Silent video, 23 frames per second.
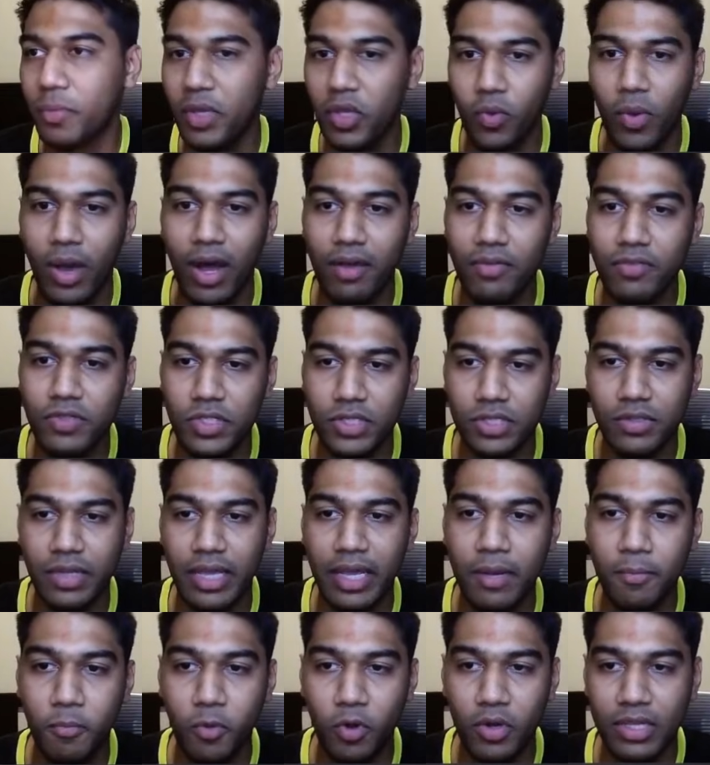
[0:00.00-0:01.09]
you have, just
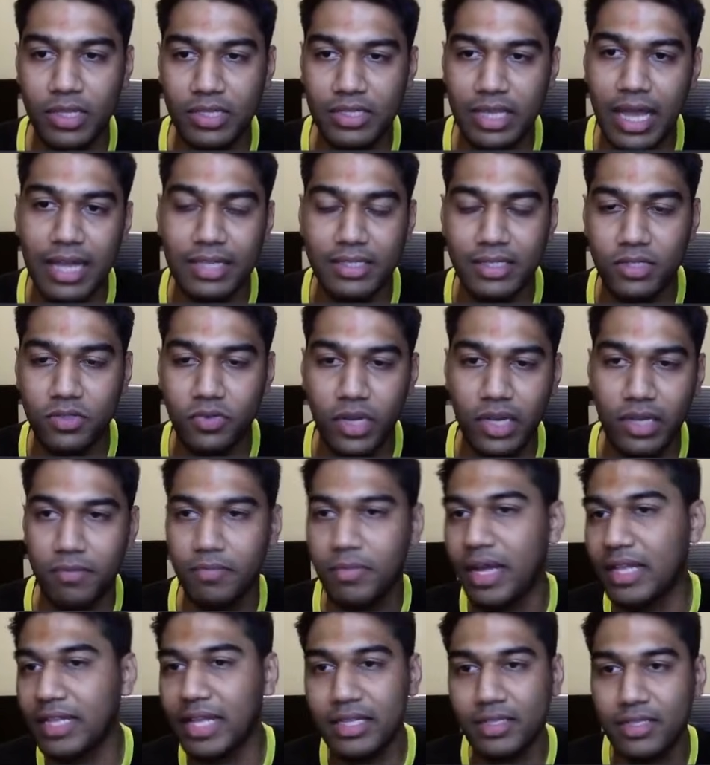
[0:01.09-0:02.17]
input this as a string,
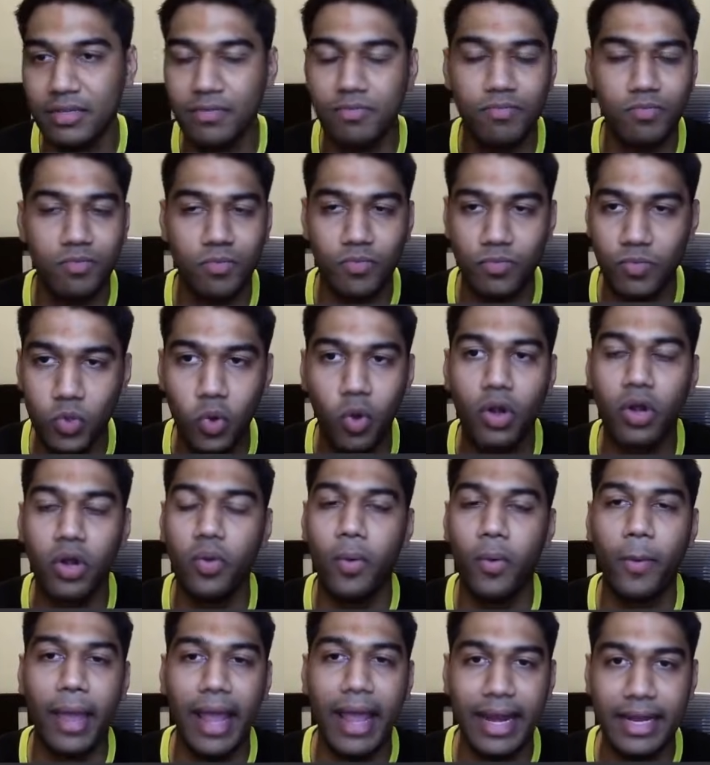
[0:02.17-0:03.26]
and that's it. Don't
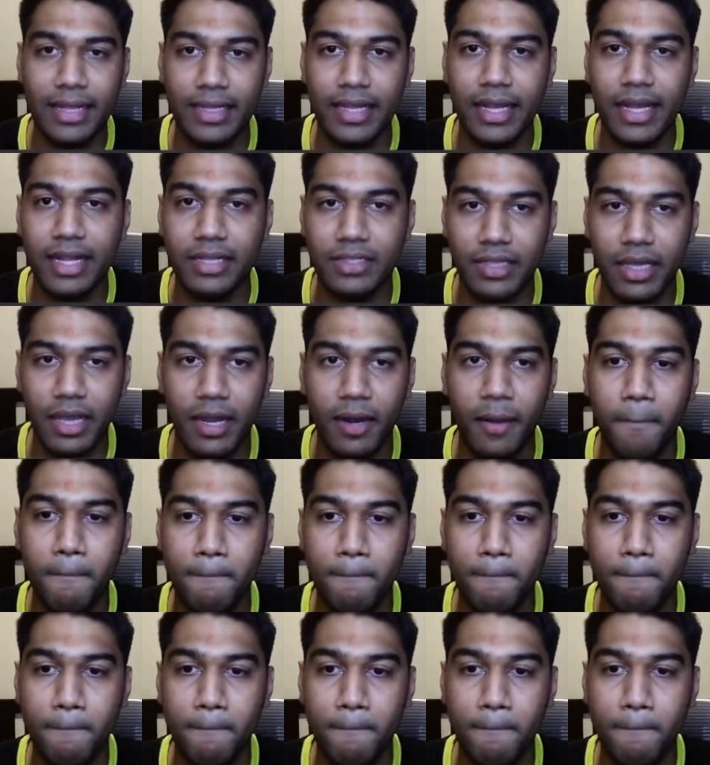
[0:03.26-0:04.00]
do anything else here.